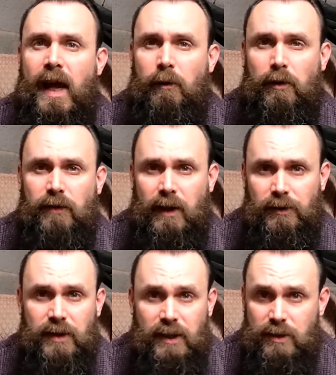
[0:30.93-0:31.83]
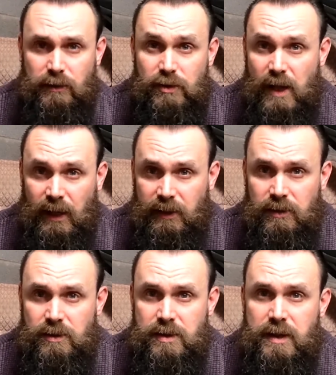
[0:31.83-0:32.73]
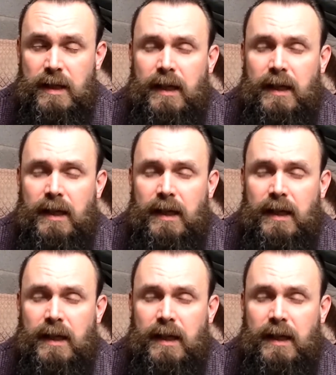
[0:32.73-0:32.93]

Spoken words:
how I found things have changed,